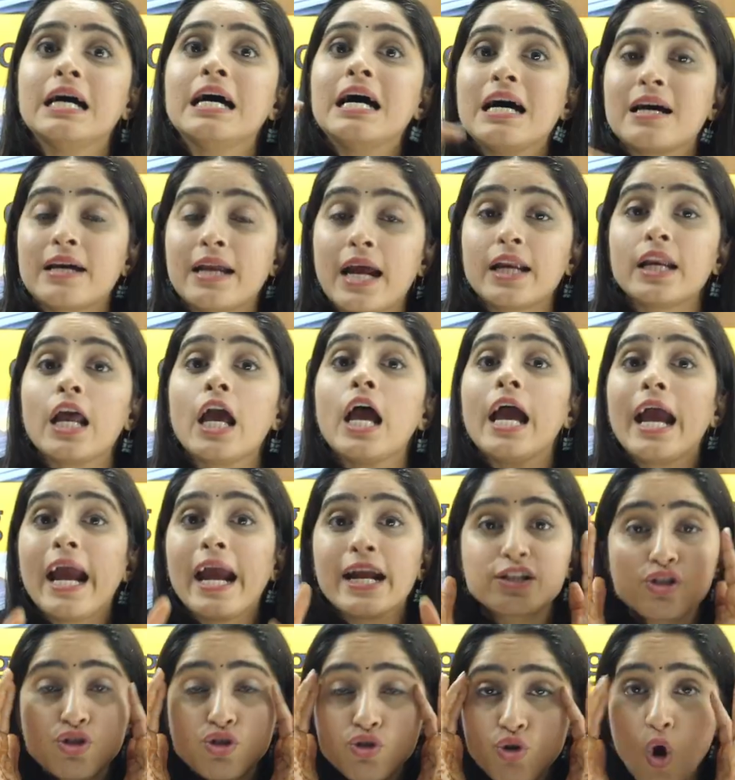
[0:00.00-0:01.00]
right?
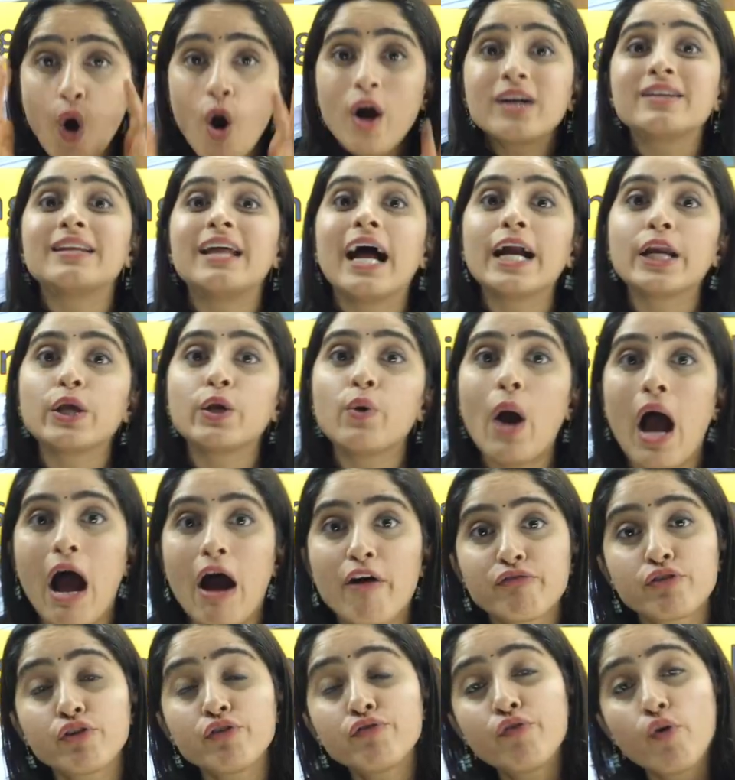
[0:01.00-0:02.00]
It's not that you
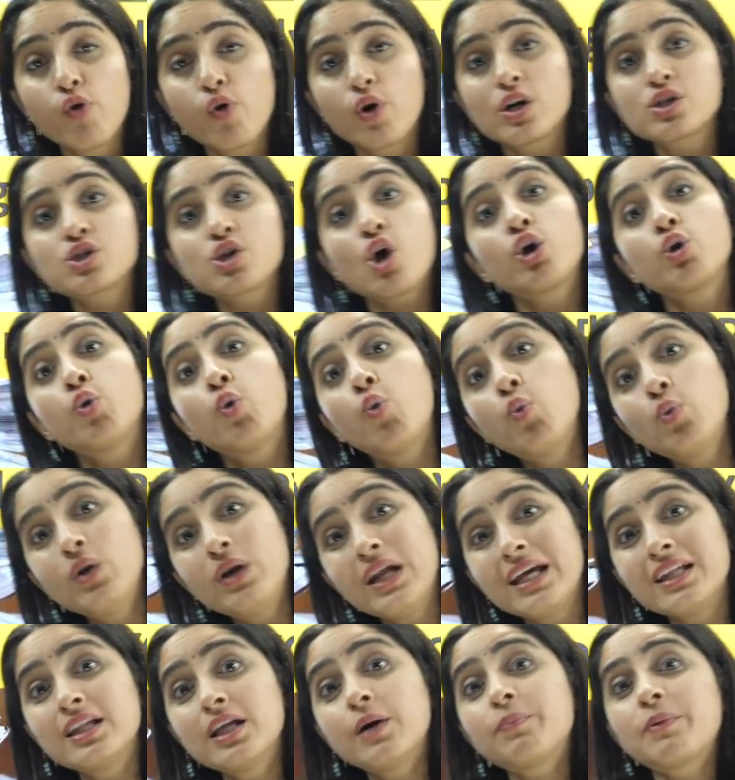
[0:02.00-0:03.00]
have to focus on
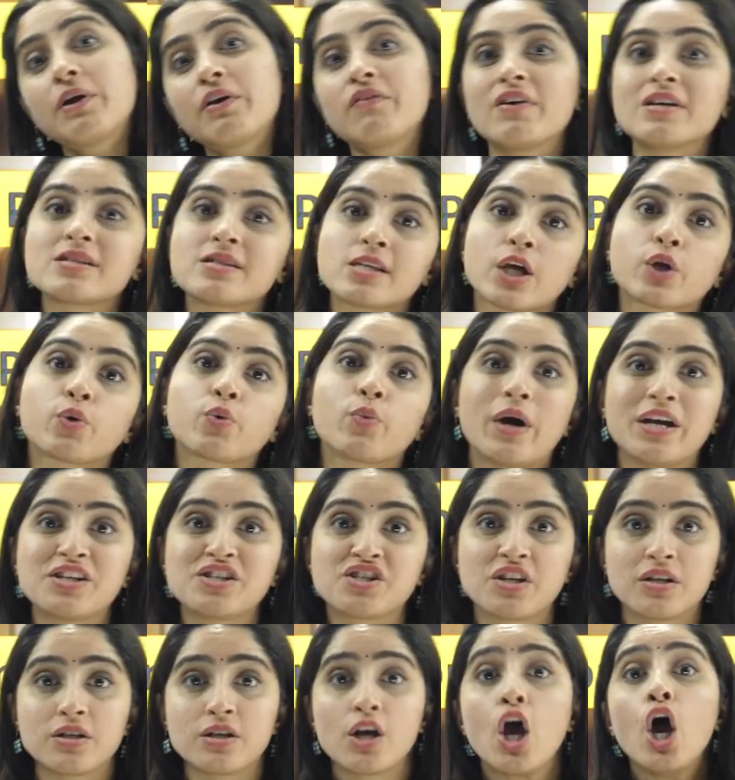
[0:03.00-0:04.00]
only the previous year
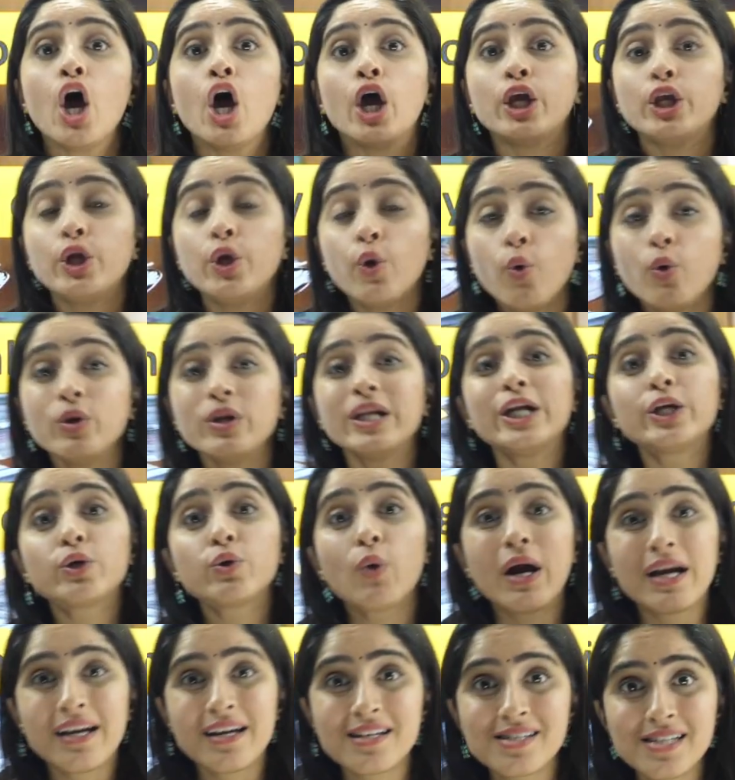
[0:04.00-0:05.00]
question. You need to
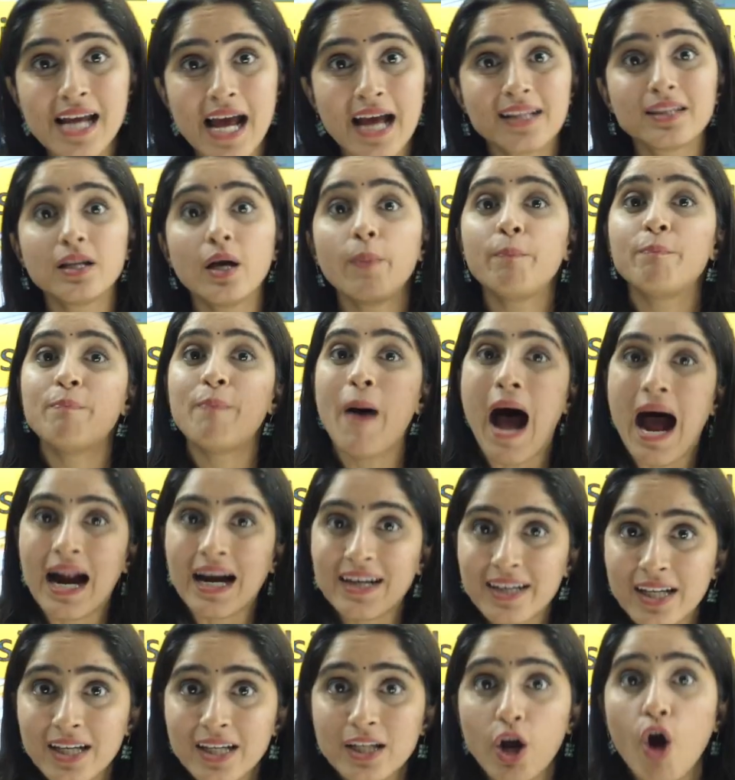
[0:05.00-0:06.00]
understand the
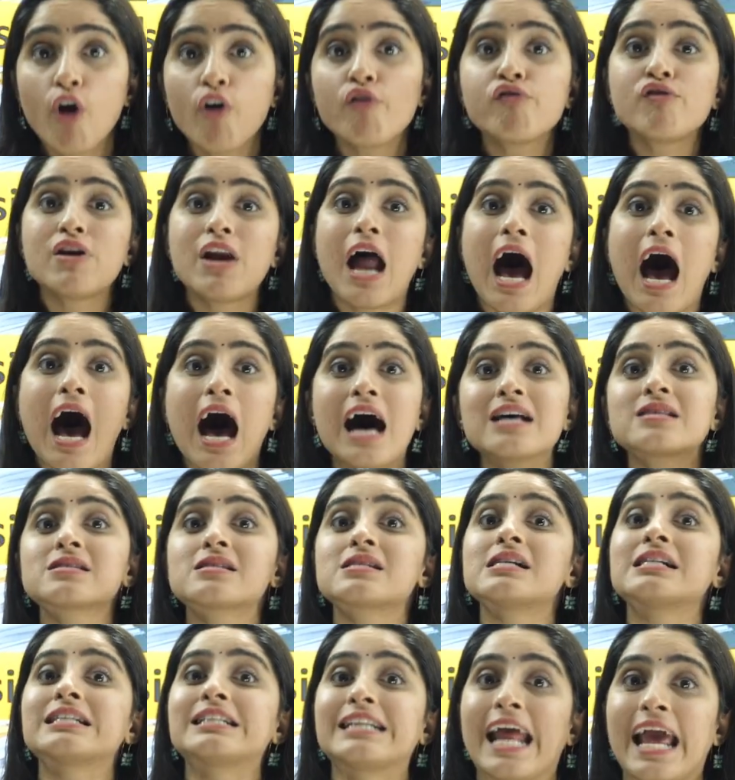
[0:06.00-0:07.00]
pattern of last
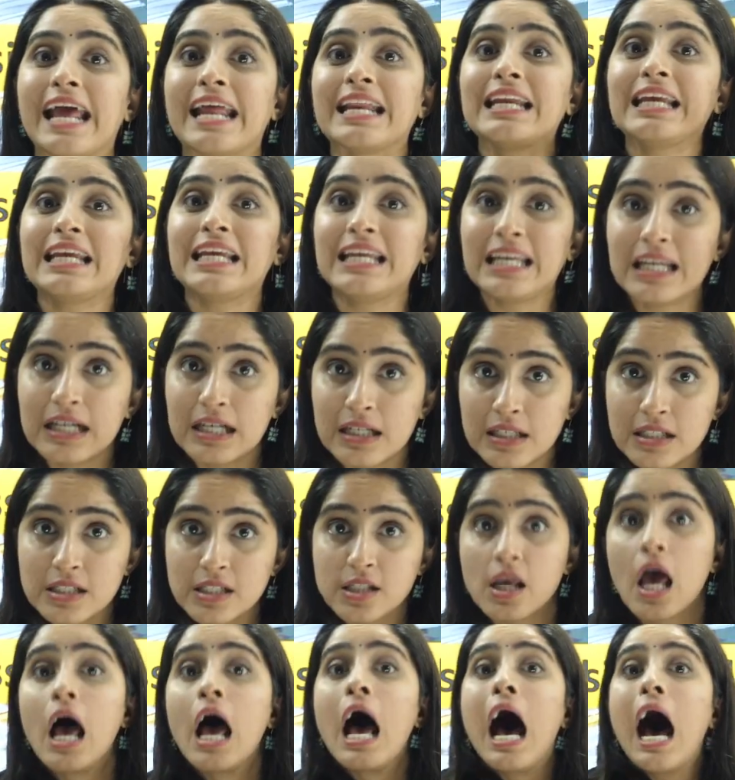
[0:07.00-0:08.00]
10 years,
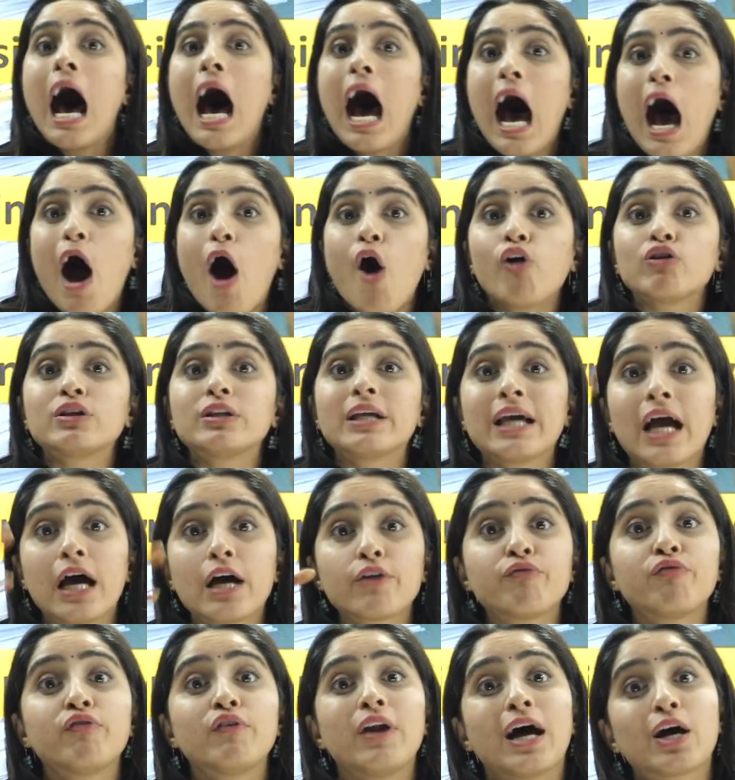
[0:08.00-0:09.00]
how they are
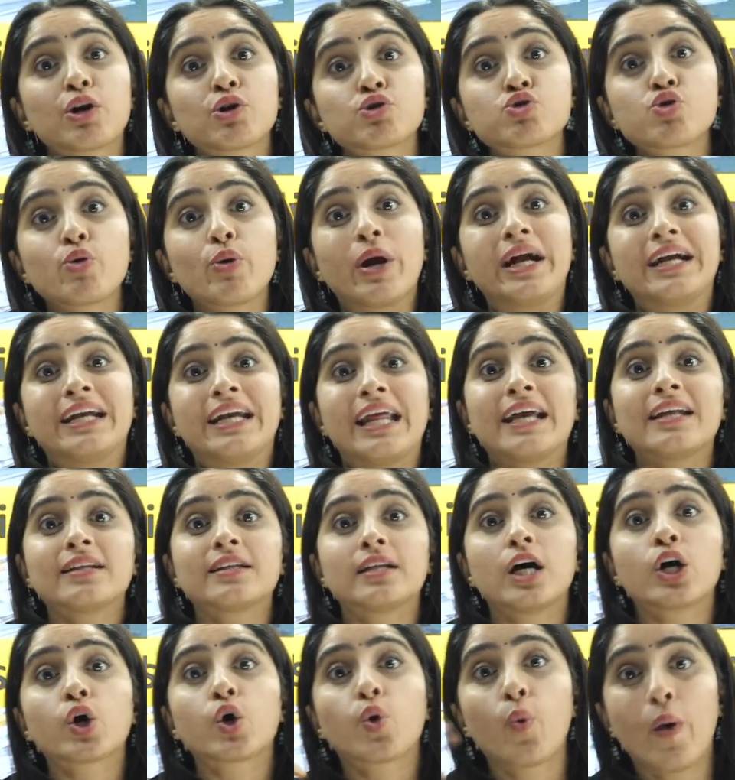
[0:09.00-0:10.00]
fluctuating
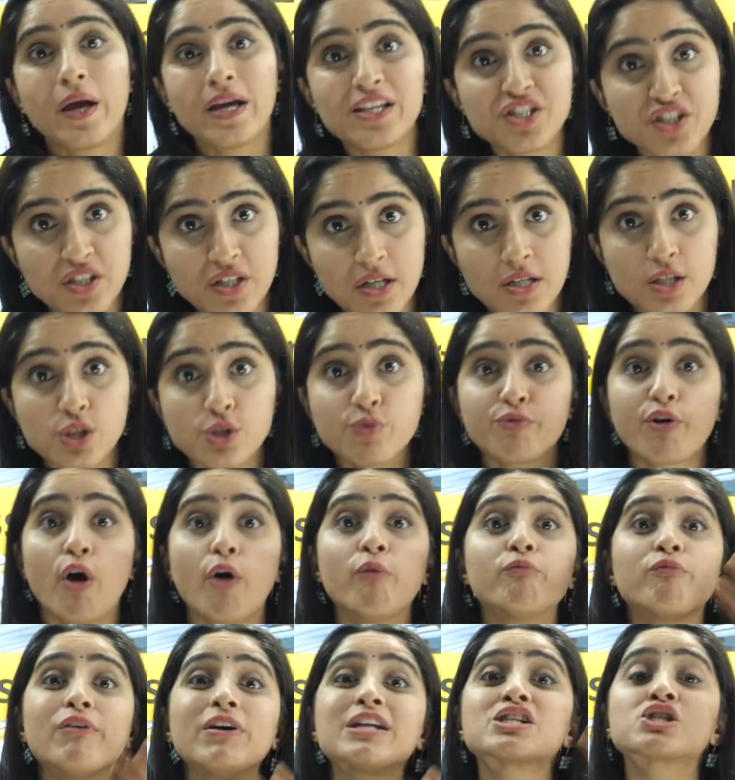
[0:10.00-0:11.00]
the questions,
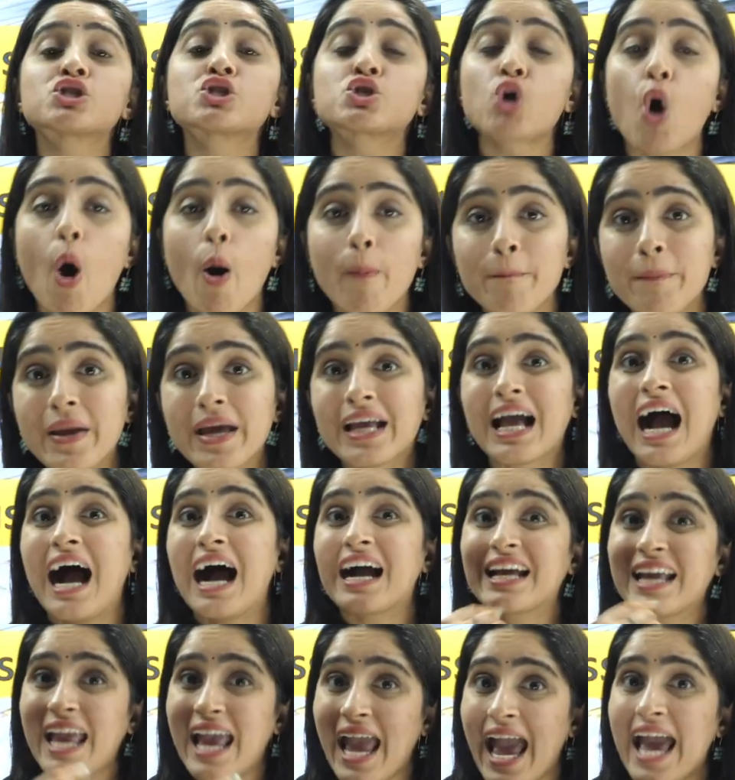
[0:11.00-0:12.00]
from which topic
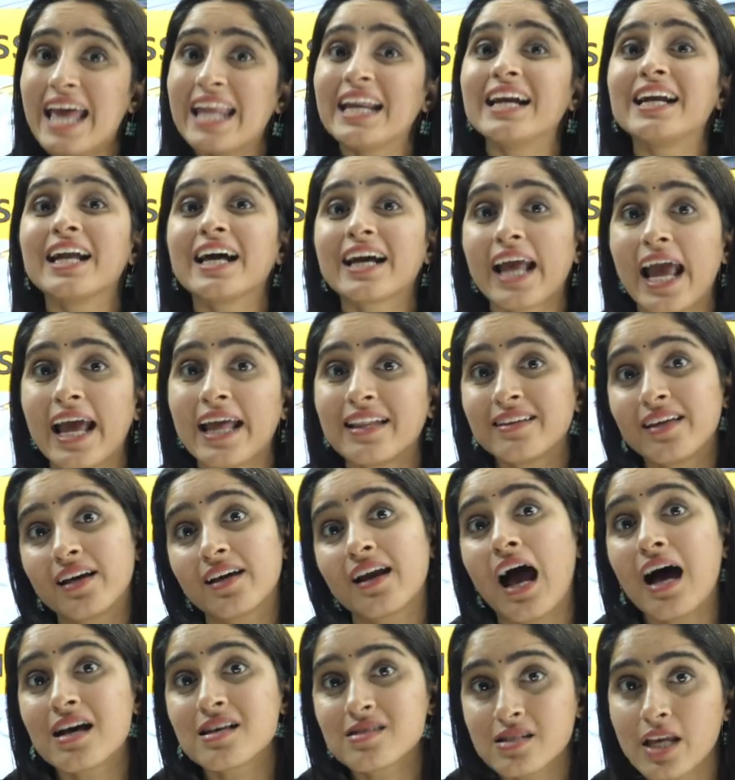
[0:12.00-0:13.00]
again and again they are
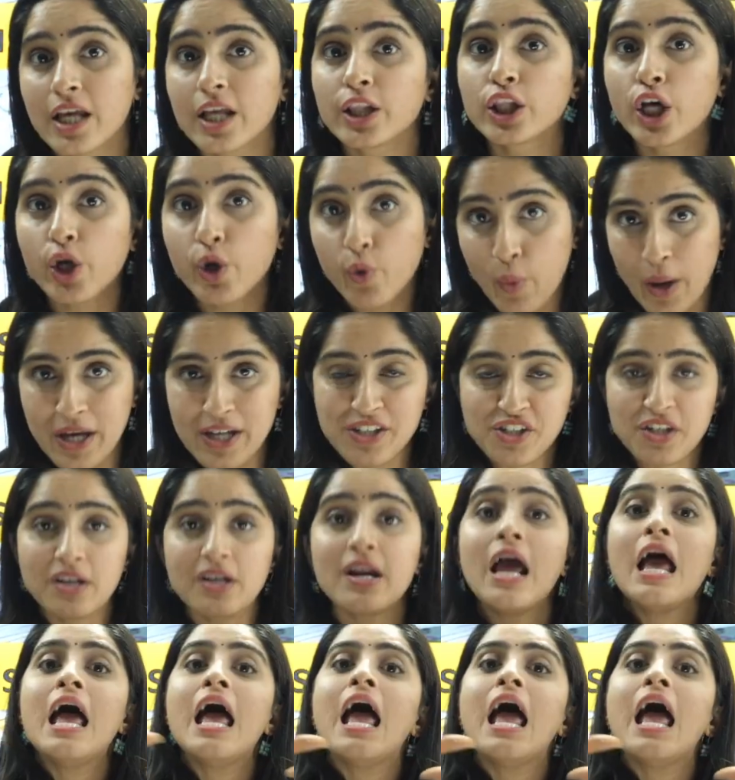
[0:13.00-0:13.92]
asking the question,